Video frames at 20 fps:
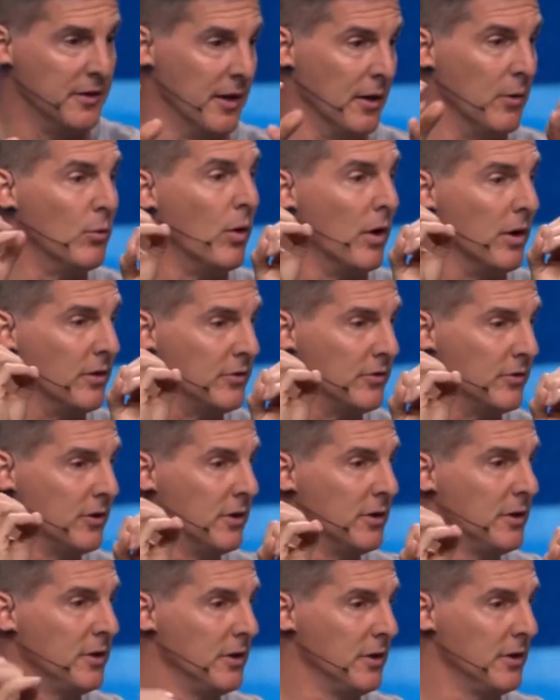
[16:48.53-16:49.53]
that
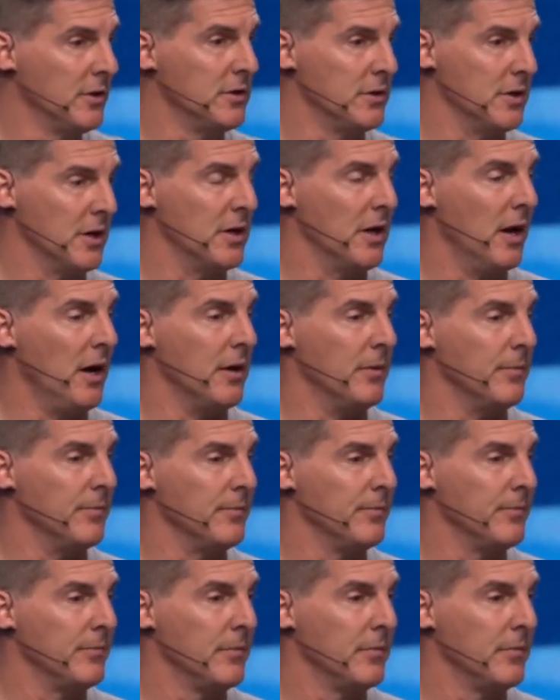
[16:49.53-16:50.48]
was to come.